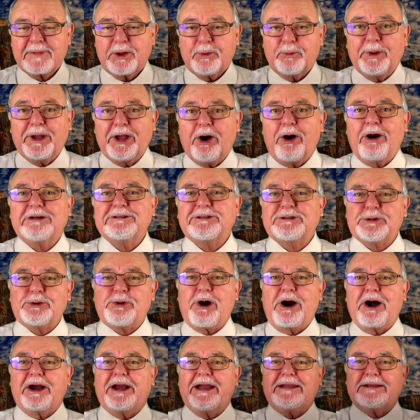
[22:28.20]
We also
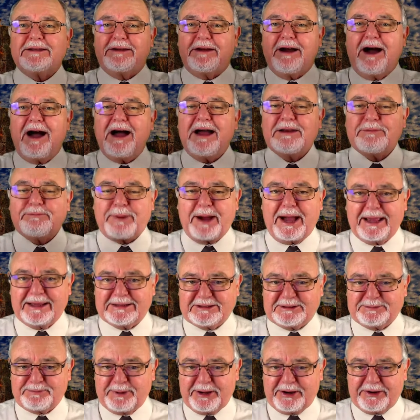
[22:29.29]
are in God by
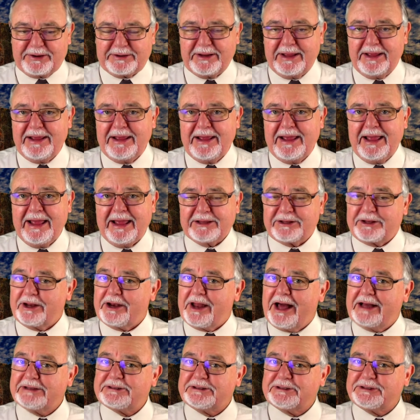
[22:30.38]
His Spirit. And
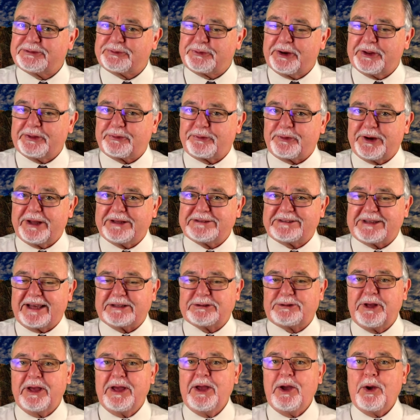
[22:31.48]
Colossians three three
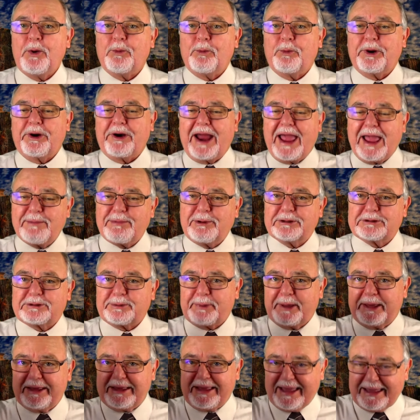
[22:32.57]
says we're able to
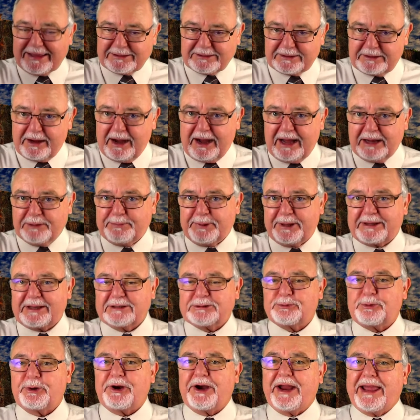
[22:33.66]
be in God
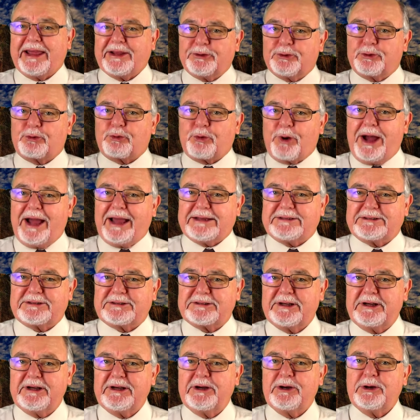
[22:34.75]
because we're in Christ
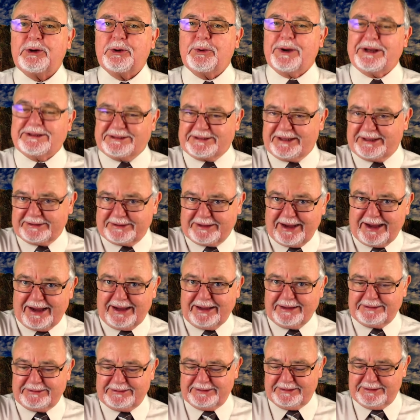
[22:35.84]
who is in
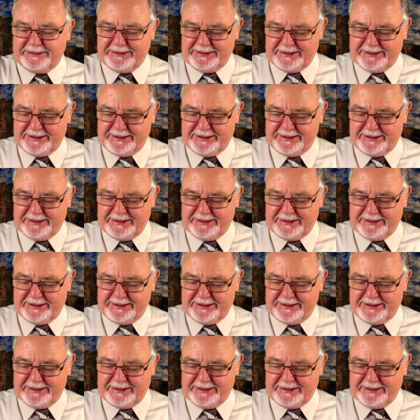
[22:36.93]
God.